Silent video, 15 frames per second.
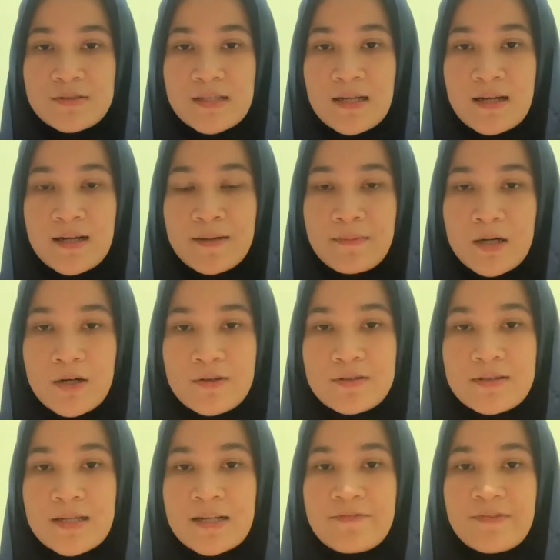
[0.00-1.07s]
talk about
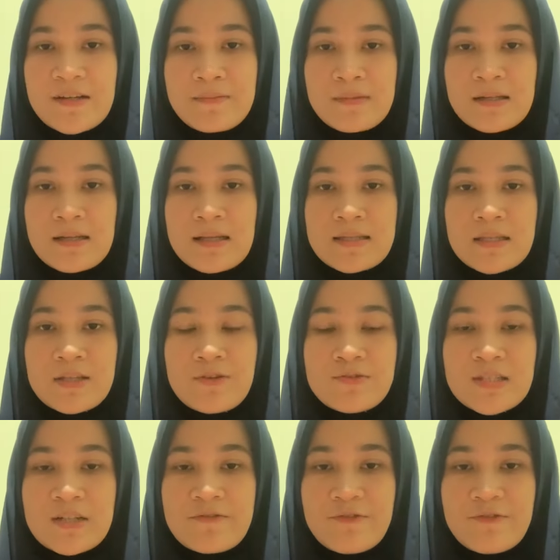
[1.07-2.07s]
their families using